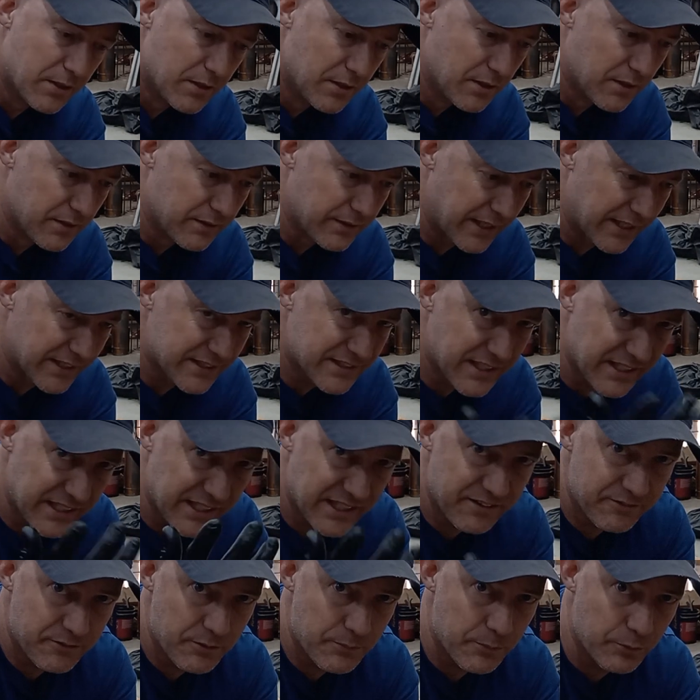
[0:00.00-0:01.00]
That's gonna
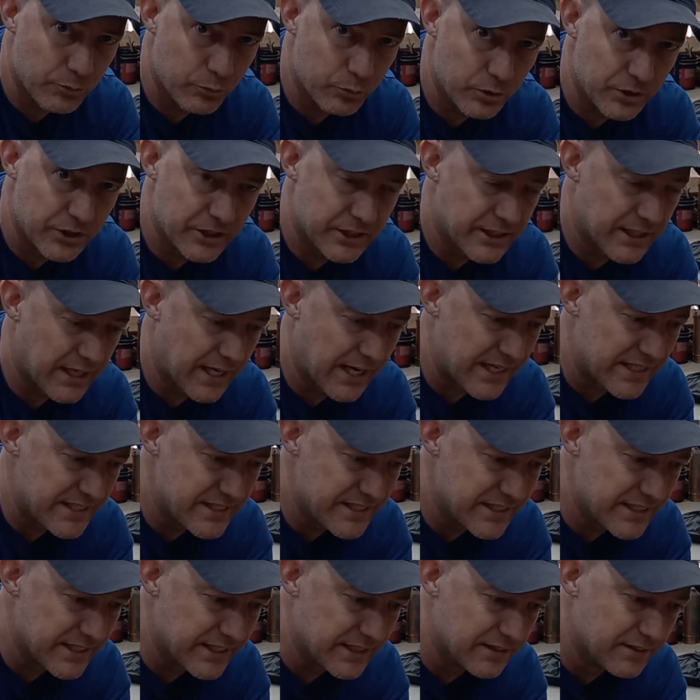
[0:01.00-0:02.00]
give them a really good
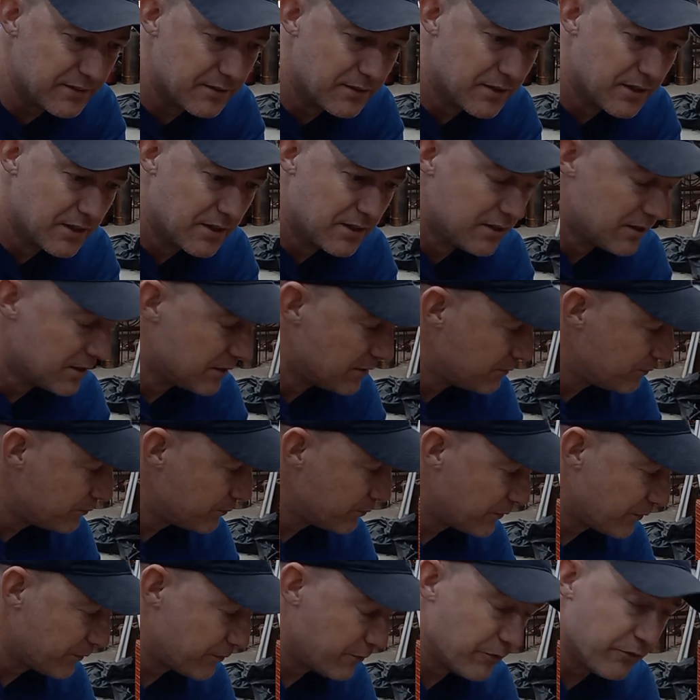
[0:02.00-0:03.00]
idea.
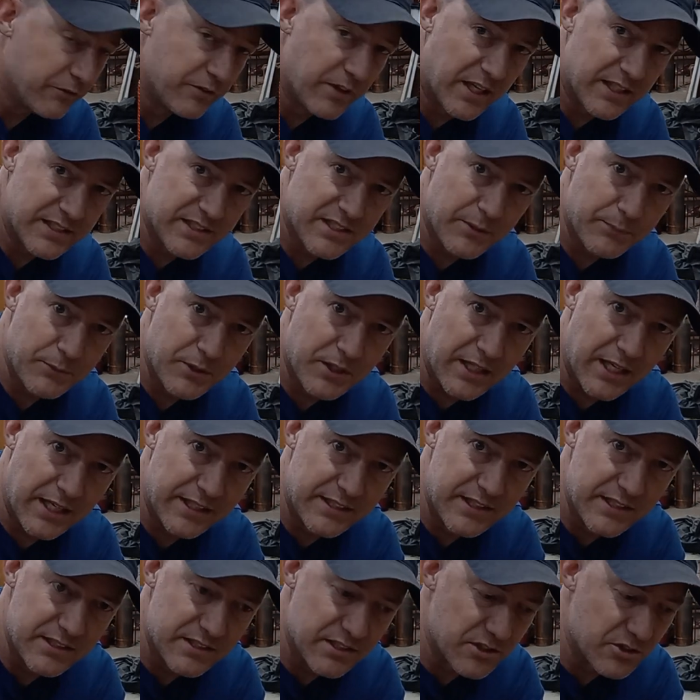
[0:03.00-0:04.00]
If you've got something like
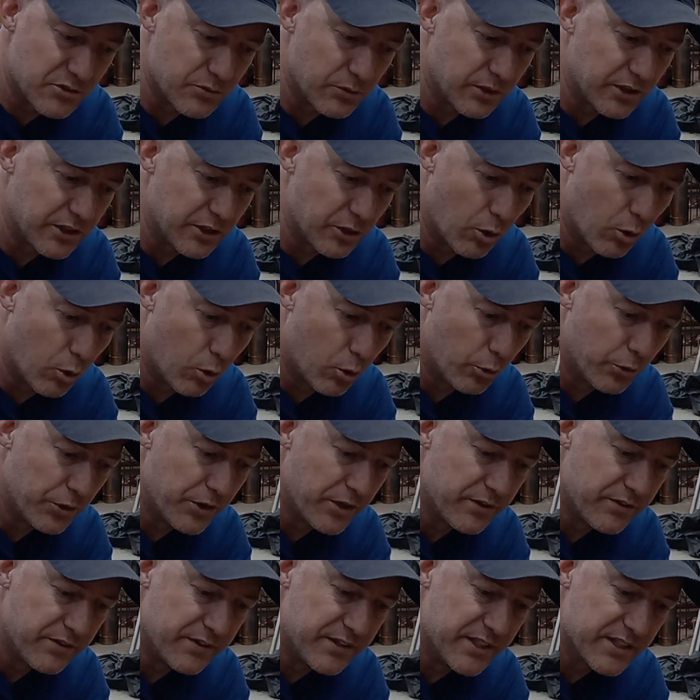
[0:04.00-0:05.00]
this, it's really old.
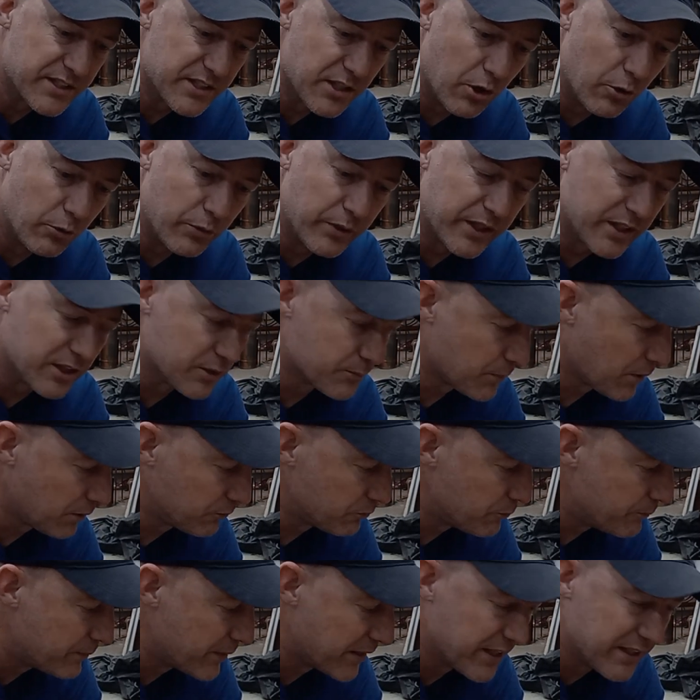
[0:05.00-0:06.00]
This O-ring has probably
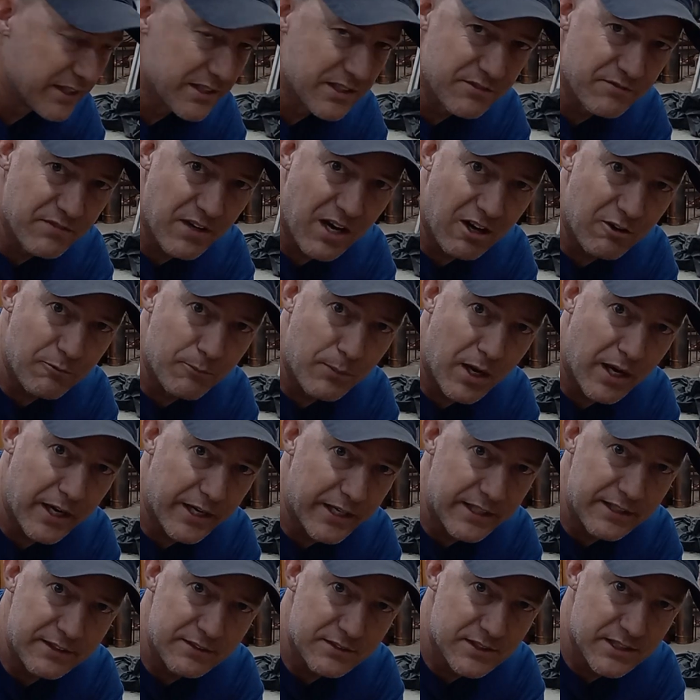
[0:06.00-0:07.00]
been in this valve
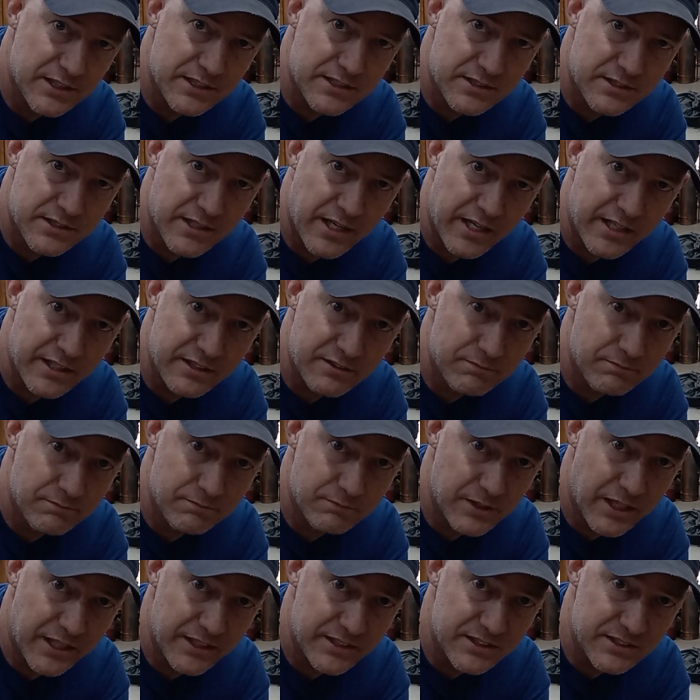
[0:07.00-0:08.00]
body since
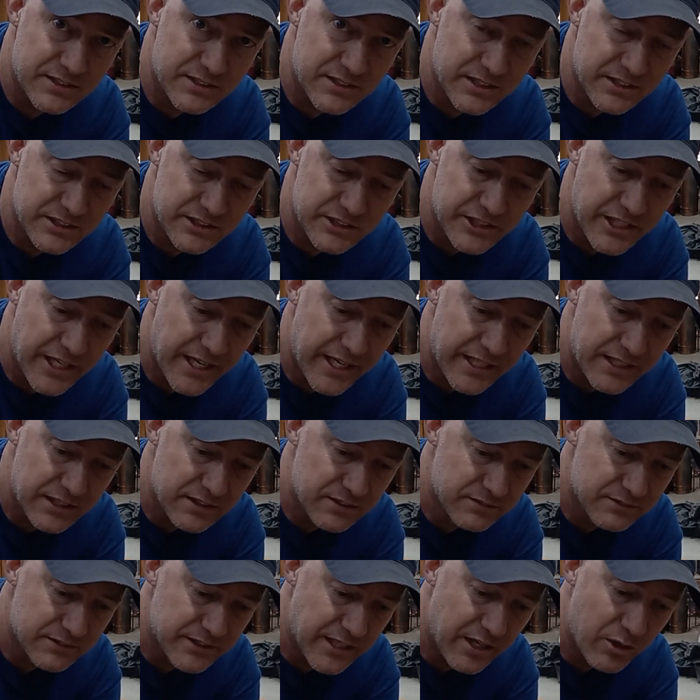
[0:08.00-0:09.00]
nineteen sixty-eight,
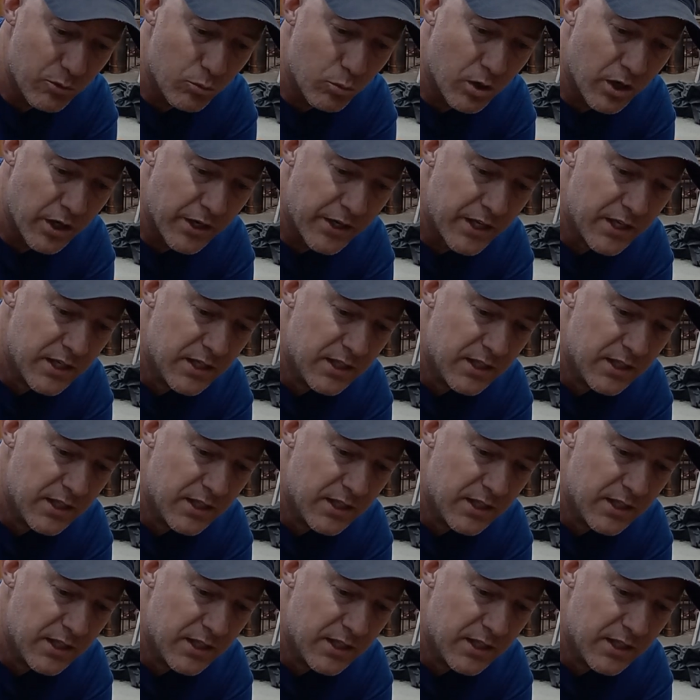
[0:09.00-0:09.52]
day one.